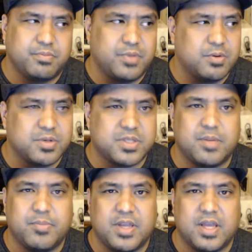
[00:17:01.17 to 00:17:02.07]
there is
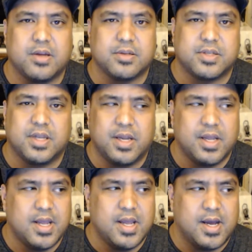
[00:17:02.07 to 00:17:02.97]
something else that
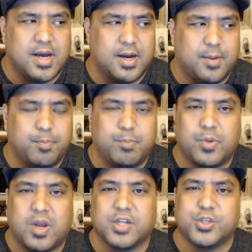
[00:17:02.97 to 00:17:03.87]

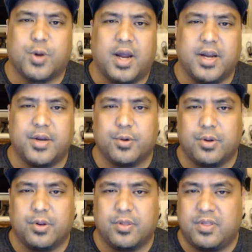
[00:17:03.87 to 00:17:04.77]
caught your eye
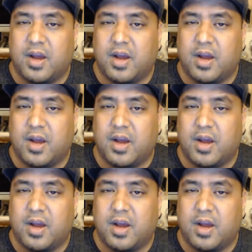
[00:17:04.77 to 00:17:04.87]
during